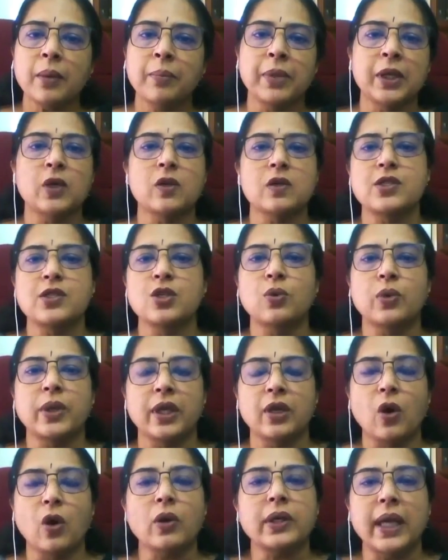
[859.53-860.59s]
because you
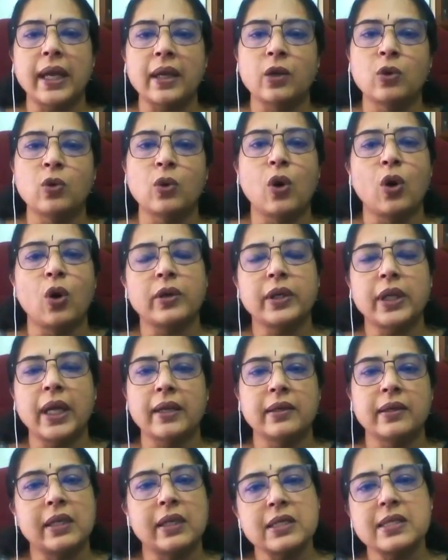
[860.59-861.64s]
cannot go on
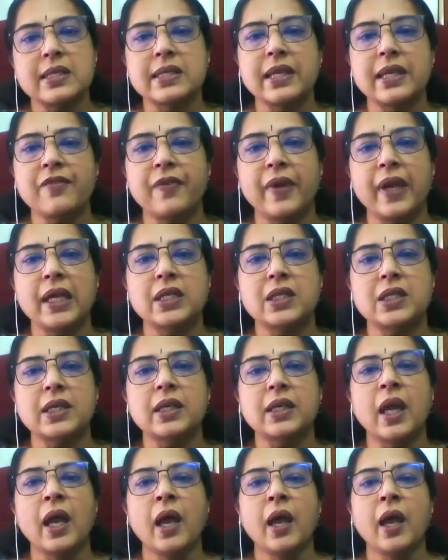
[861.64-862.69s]
endlessly
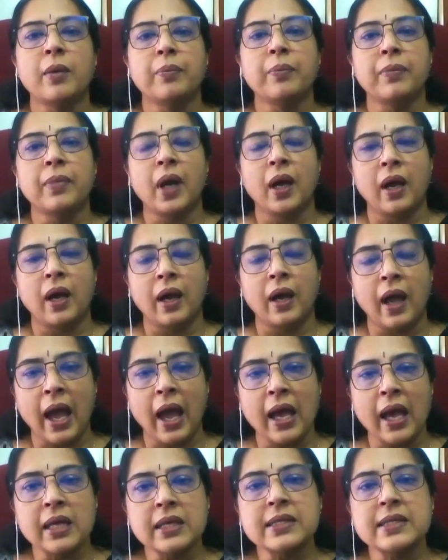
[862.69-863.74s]
waiting
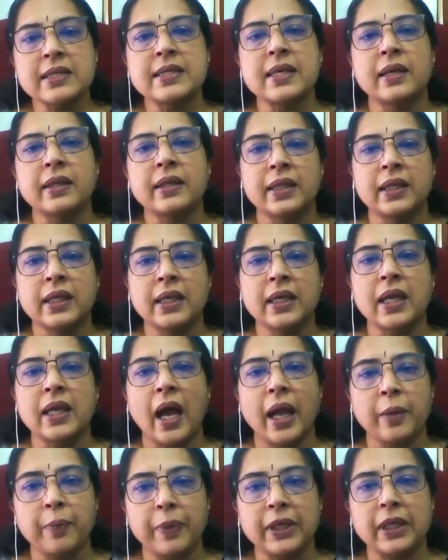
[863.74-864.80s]
as the
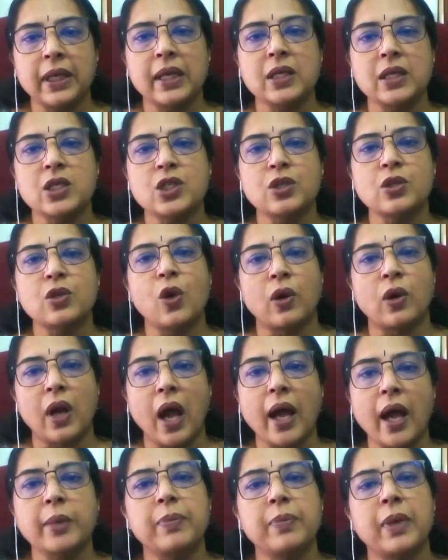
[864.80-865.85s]
hypertension or
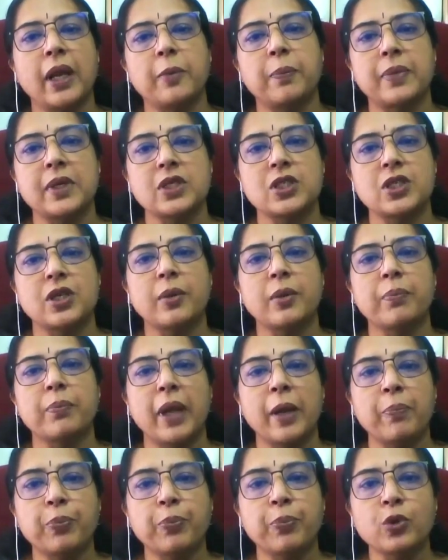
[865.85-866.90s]
high blood pressure
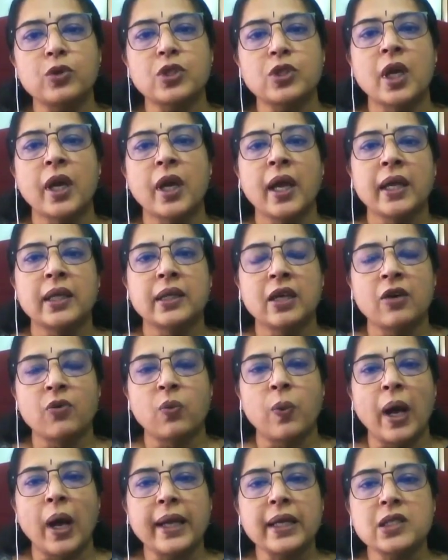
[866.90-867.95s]
may put the
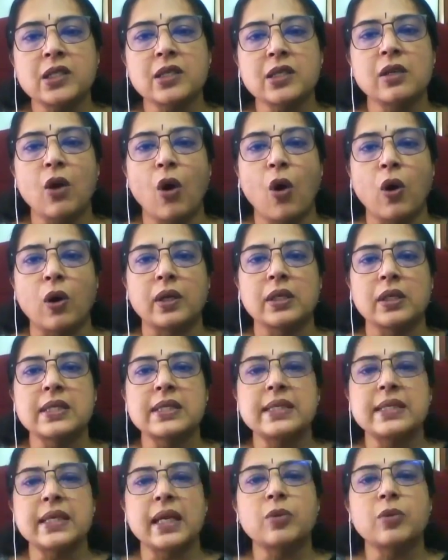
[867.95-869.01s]
vital
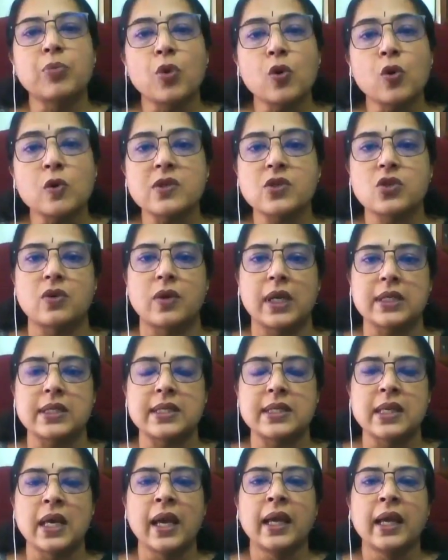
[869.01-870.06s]
organs at more
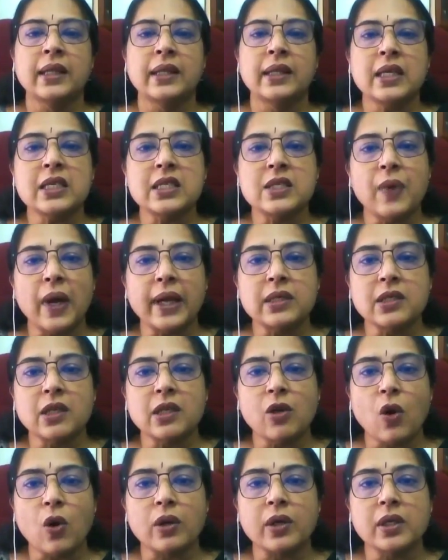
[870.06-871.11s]
stress. These
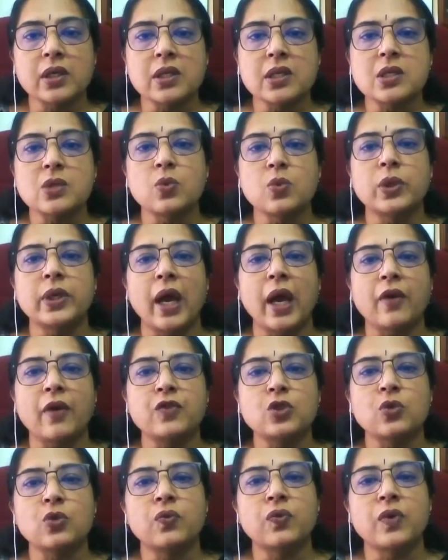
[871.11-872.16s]
vital organs would
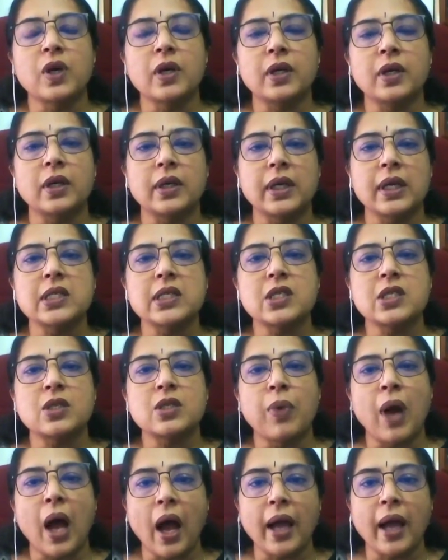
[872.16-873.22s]
have to work against
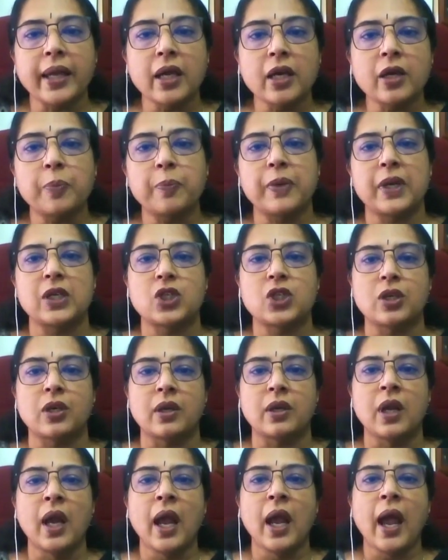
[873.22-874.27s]
higher
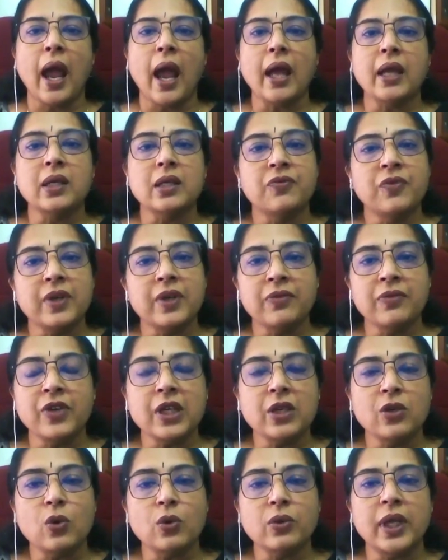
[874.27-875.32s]
pressure. And
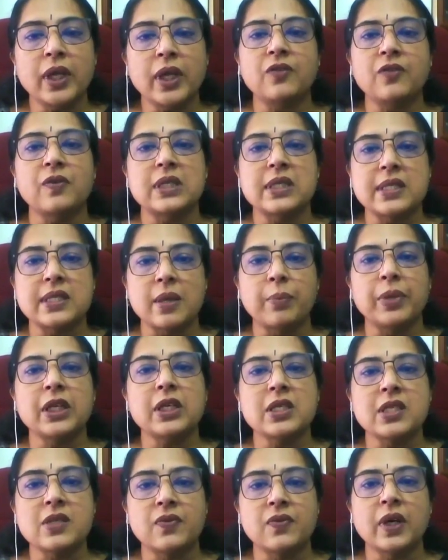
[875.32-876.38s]
we know that when
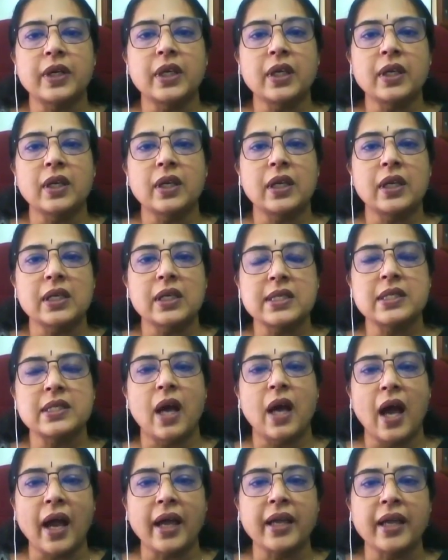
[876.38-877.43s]
somebody is working against
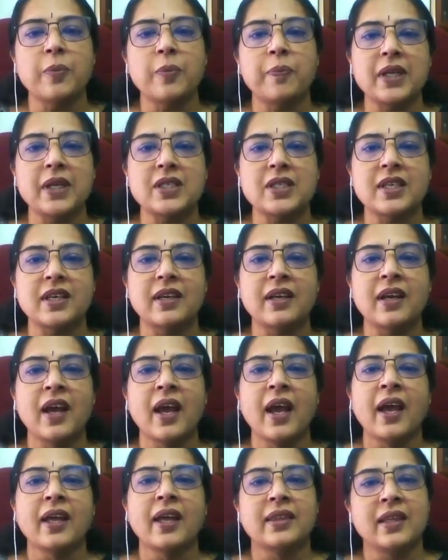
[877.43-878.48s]
a higher pressure,
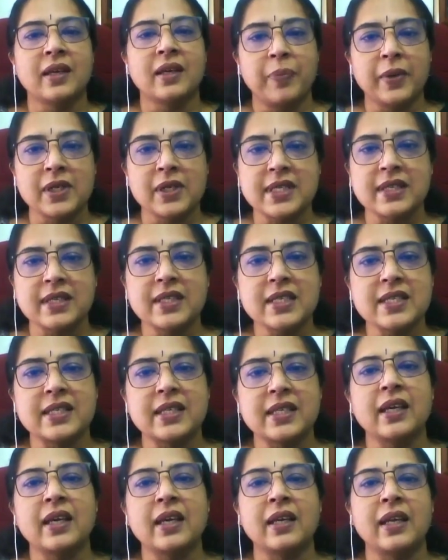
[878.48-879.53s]
the person is
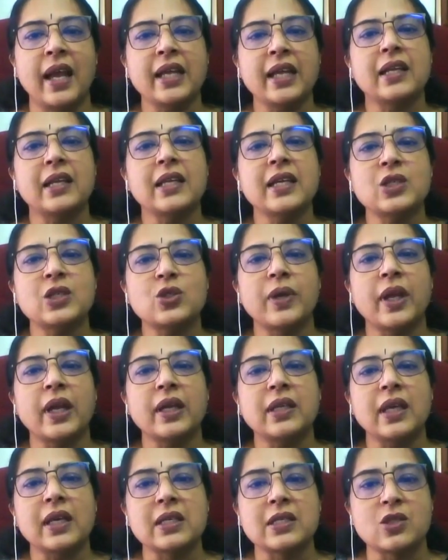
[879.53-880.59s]
likely to
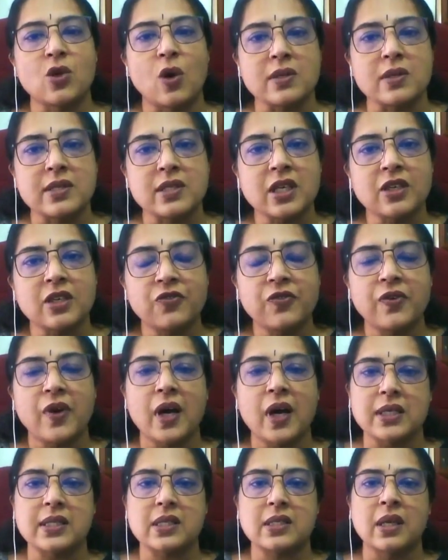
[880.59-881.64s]
get exhausted
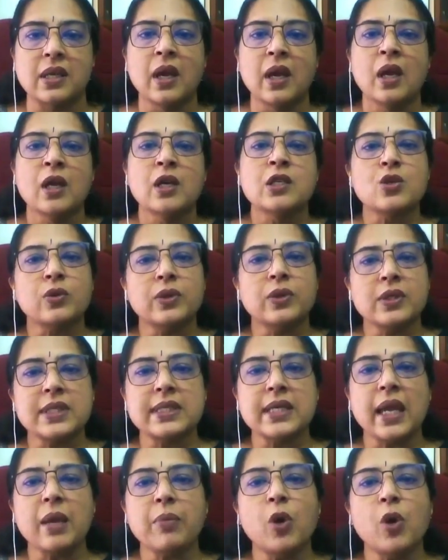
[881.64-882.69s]
fast. So the
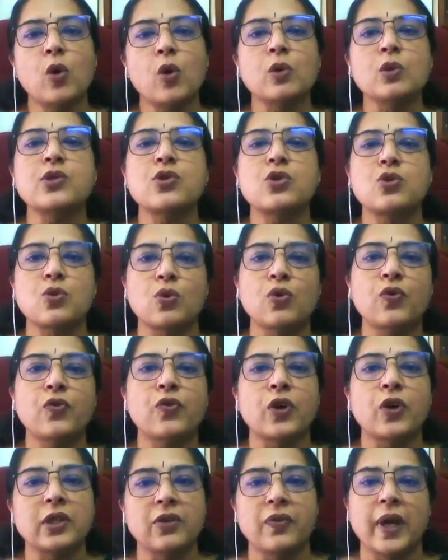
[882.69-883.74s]
same holds true
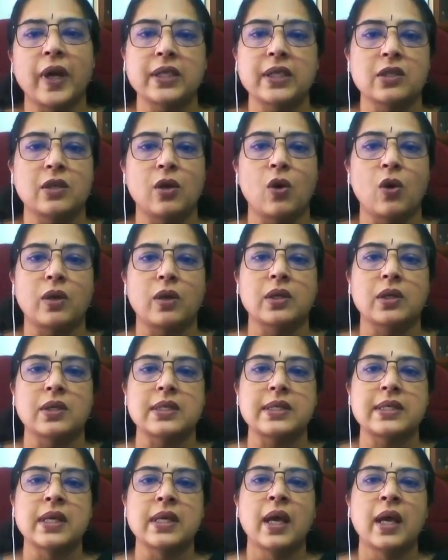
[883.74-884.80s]
for the vital
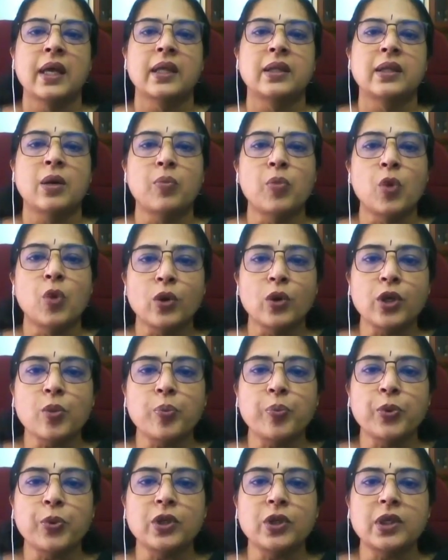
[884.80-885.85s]
organs. The more
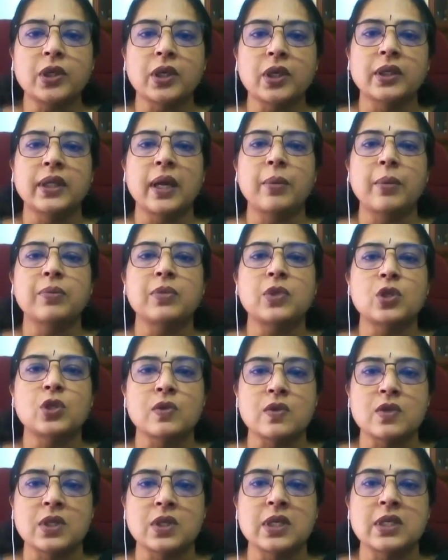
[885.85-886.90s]
you put them
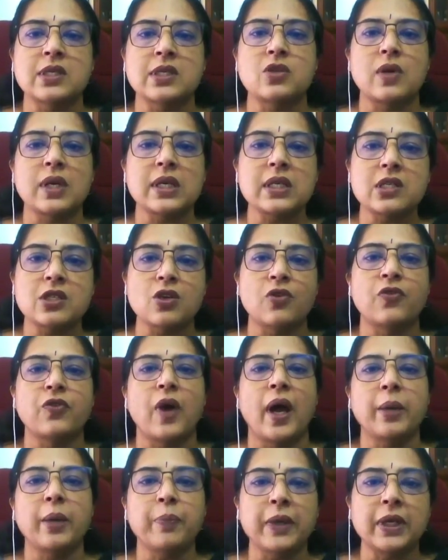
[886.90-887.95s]
to the stress
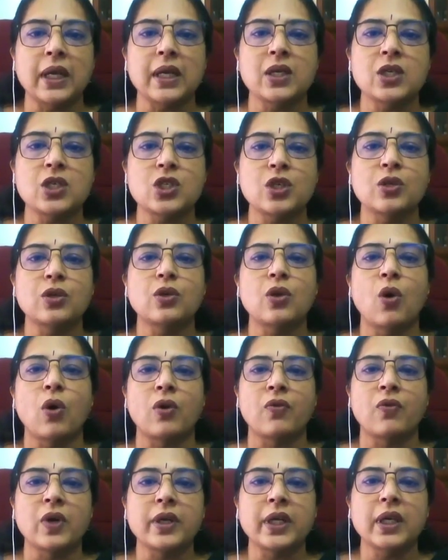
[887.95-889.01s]
of hypertension
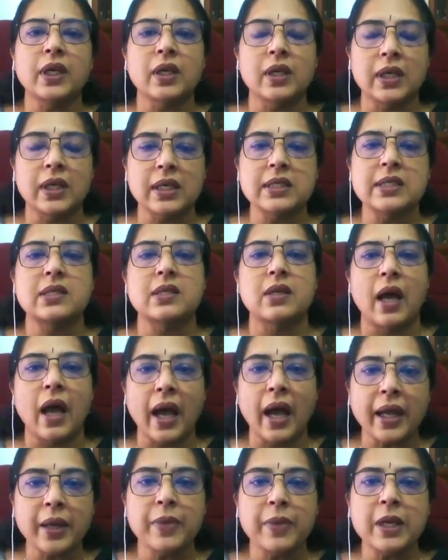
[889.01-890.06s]
or working against a
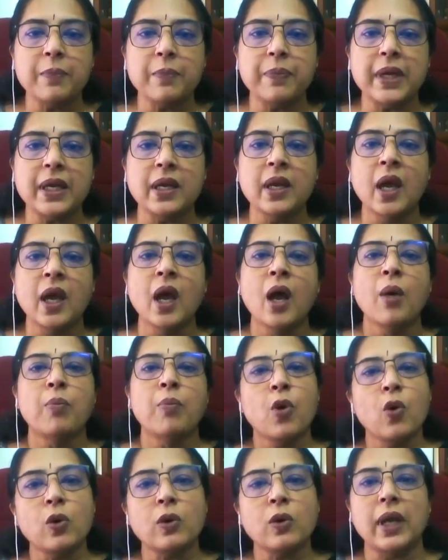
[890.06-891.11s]
high BP,
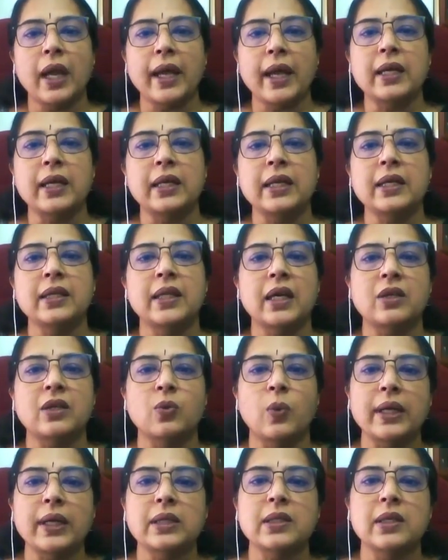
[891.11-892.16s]
more likely that
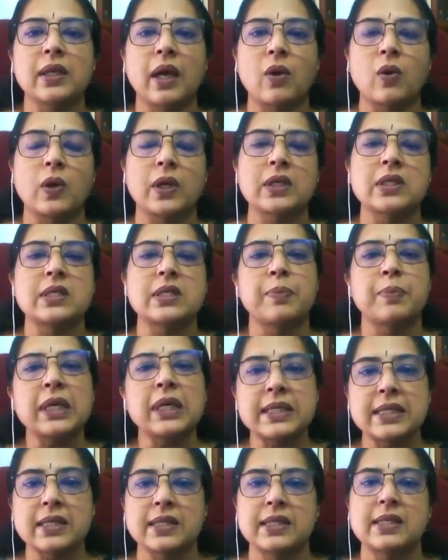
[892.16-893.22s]
vital organs
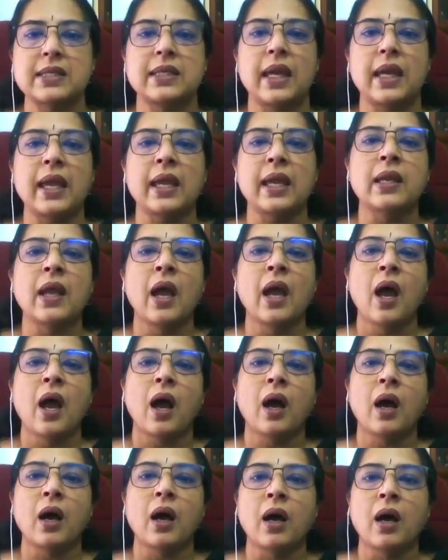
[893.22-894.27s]
may sustain
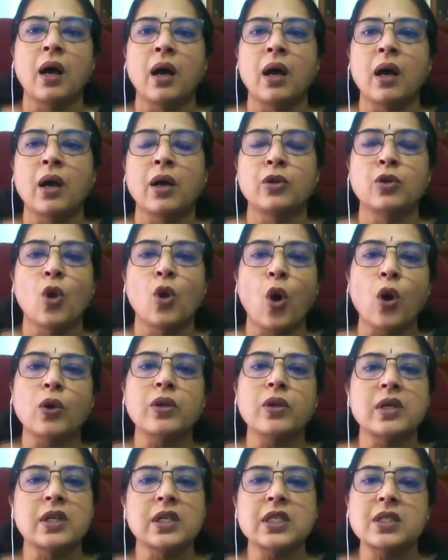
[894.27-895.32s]

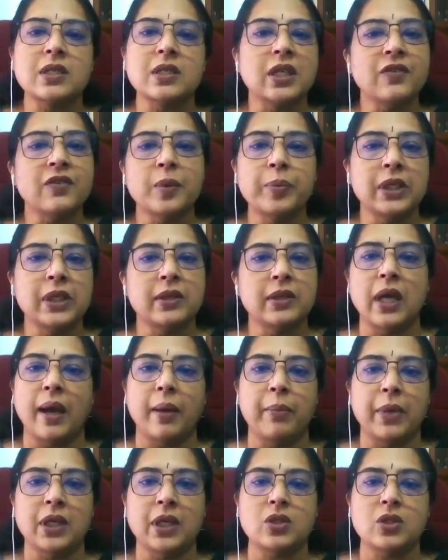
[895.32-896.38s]
non-retrievable
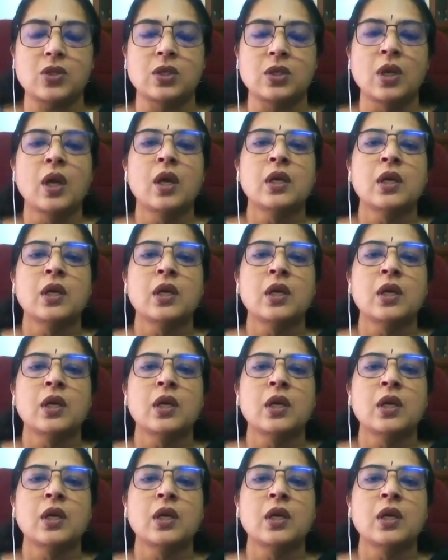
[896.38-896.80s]
damage.